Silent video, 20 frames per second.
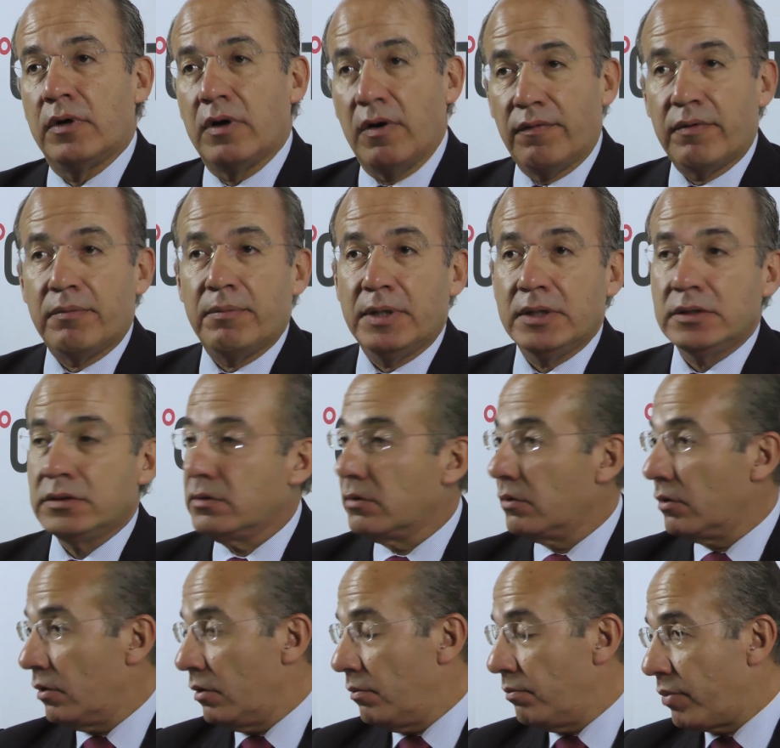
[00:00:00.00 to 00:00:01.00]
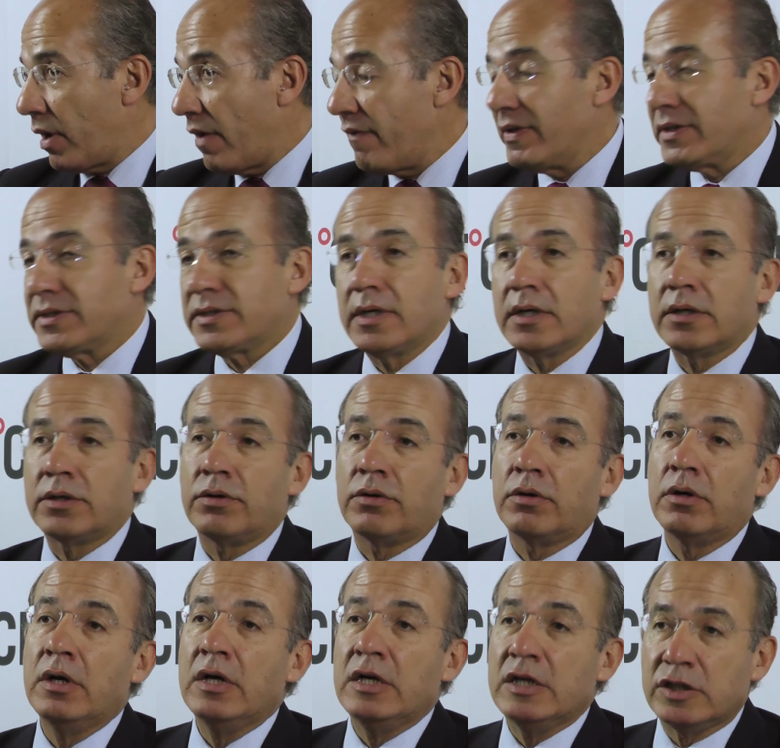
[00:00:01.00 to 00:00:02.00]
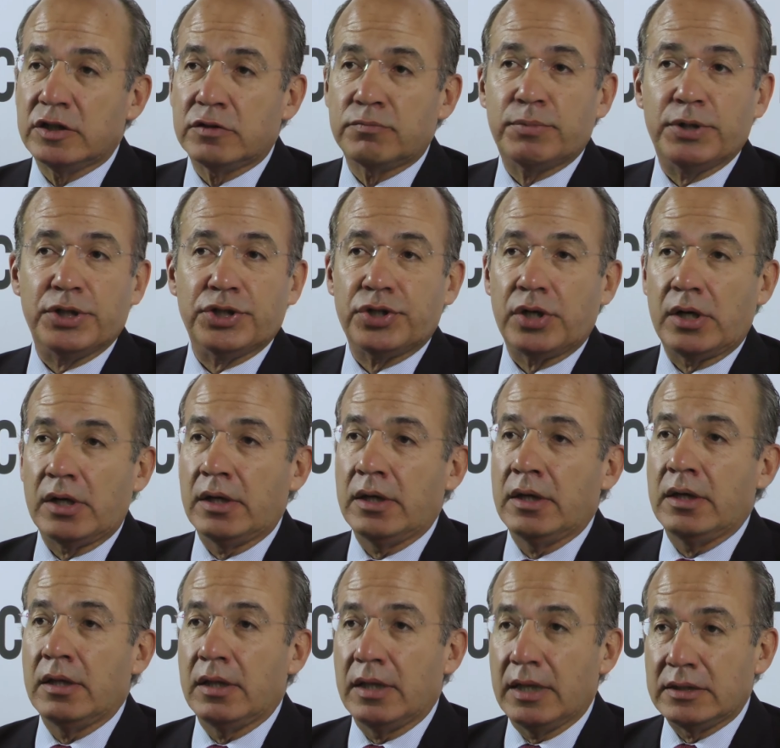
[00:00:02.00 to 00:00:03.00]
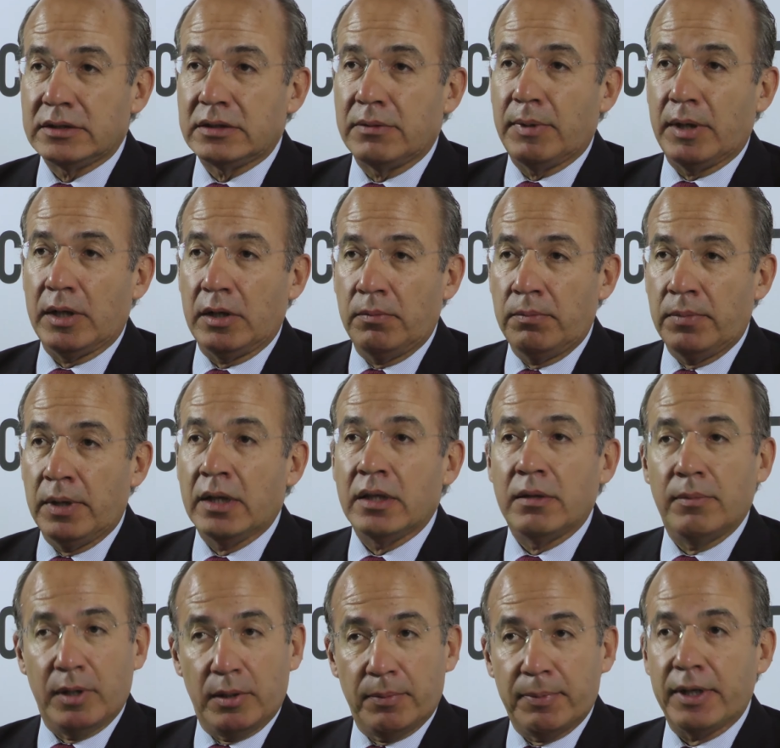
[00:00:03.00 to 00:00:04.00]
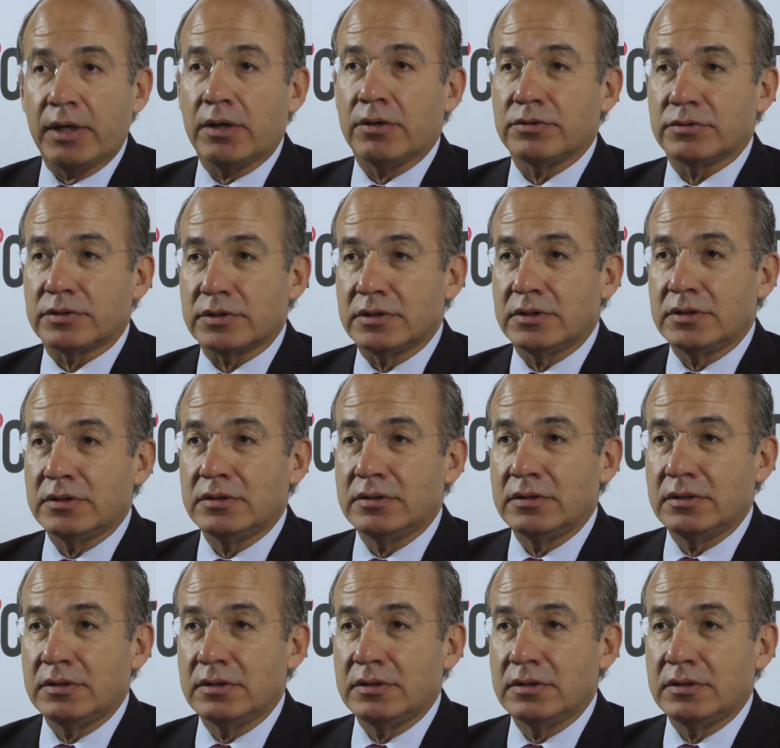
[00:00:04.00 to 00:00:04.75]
governments or private sector, especially in less developed and developing countries.